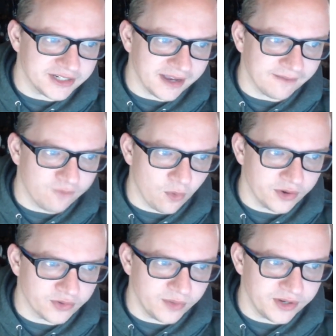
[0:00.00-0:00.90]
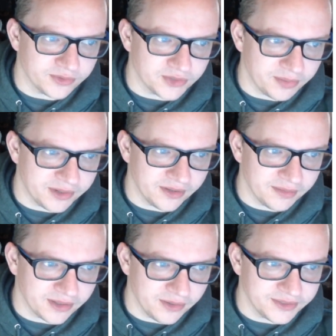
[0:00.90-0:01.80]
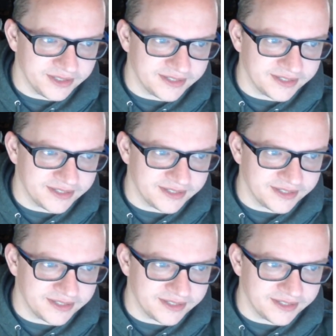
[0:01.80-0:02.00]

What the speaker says: I got 400 windows open here. Let me close these